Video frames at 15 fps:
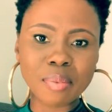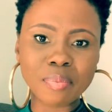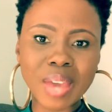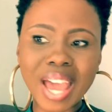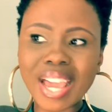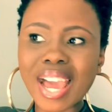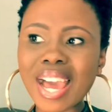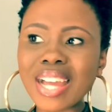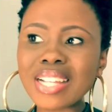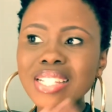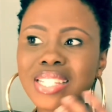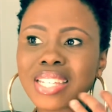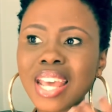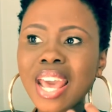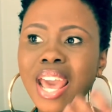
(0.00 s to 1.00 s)
I can't
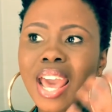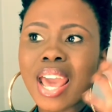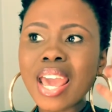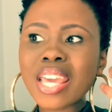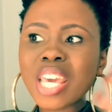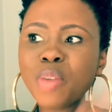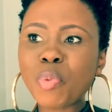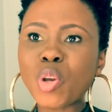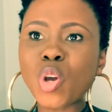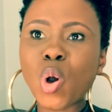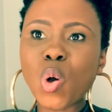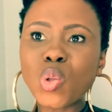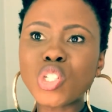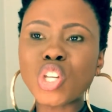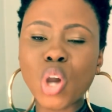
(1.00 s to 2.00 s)
keep on
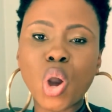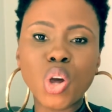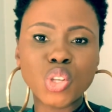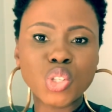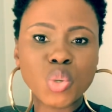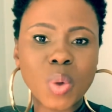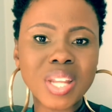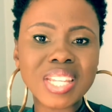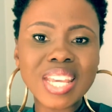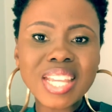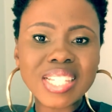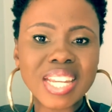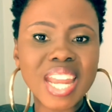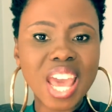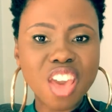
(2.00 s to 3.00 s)
holding on to what each
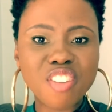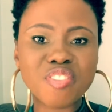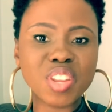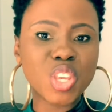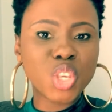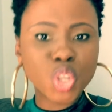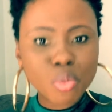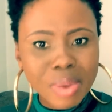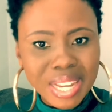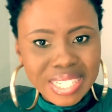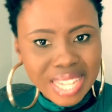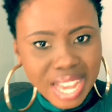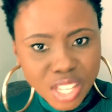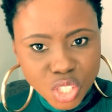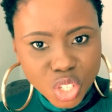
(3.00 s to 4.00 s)
and every human
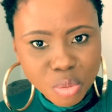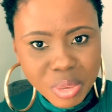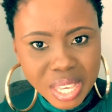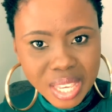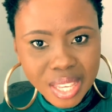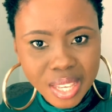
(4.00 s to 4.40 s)
does to me.